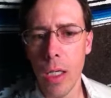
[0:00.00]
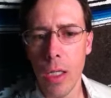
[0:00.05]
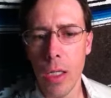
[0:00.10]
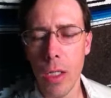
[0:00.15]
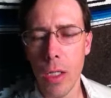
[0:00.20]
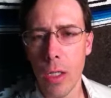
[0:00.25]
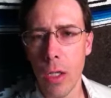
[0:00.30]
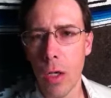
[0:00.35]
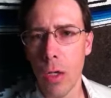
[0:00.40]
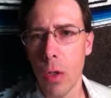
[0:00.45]

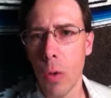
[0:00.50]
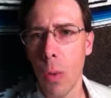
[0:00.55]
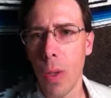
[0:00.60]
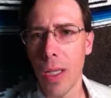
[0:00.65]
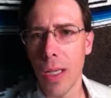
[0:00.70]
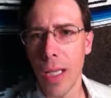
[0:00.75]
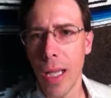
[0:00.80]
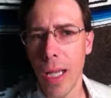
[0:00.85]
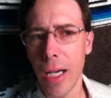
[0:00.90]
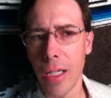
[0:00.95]
you don't know
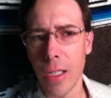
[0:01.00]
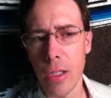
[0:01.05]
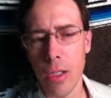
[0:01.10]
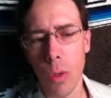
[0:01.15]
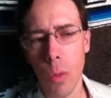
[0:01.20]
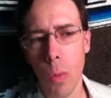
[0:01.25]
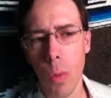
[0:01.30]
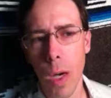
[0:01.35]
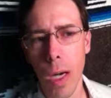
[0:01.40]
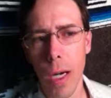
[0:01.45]
what layers
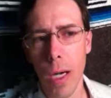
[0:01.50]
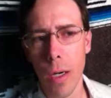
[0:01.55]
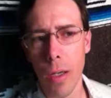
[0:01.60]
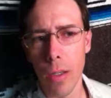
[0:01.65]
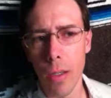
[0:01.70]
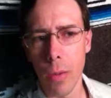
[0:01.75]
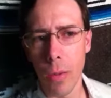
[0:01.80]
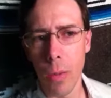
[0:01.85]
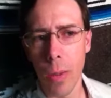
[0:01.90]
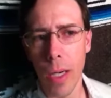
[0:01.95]
to wear,
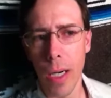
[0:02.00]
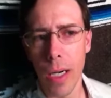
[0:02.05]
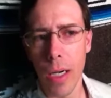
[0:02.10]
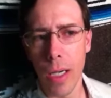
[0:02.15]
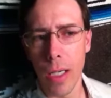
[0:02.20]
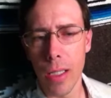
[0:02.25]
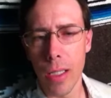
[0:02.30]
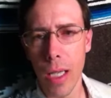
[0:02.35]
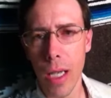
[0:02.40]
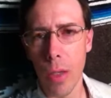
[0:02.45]
to wear
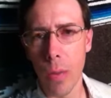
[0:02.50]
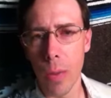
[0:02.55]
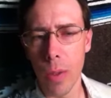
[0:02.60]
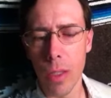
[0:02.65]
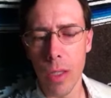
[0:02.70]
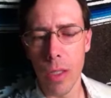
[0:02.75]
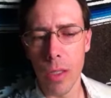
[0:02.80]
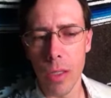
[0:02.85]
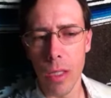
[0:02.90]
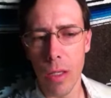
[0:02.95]
and take with
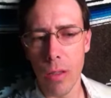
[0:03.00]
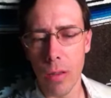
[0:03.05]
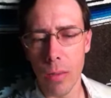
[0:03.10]
you and stuff.